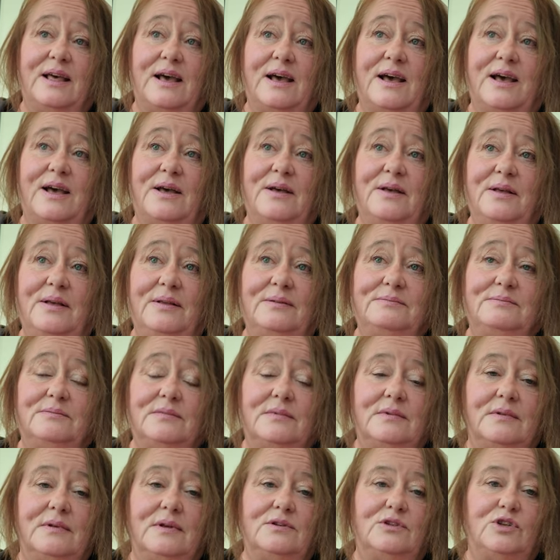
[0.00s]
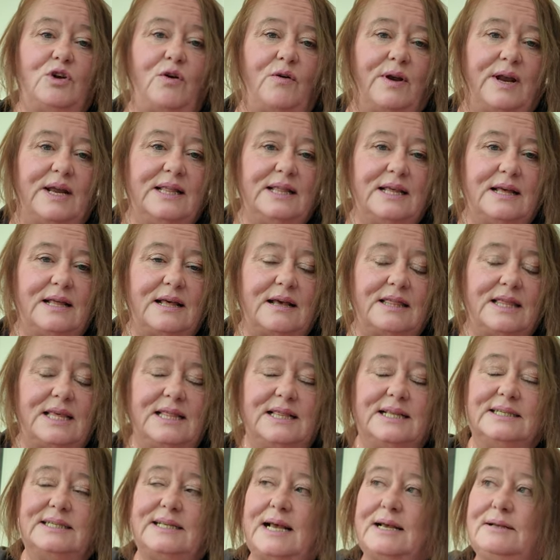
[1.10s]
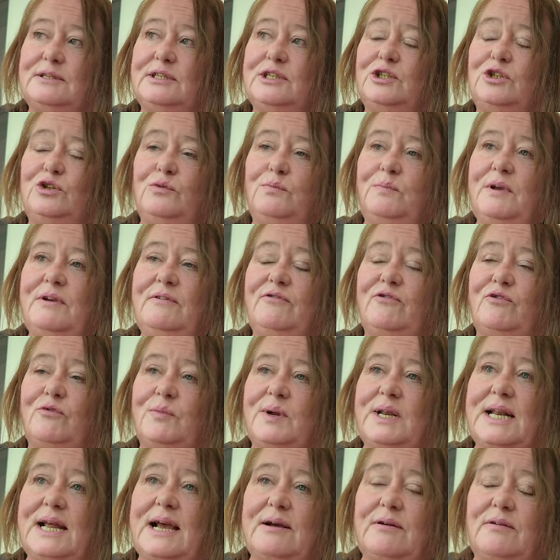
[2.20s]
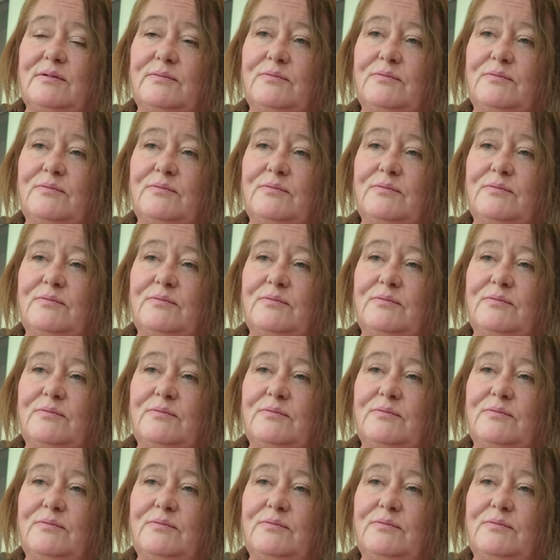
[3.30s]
uh, sorry, that I think this house is too big for me now.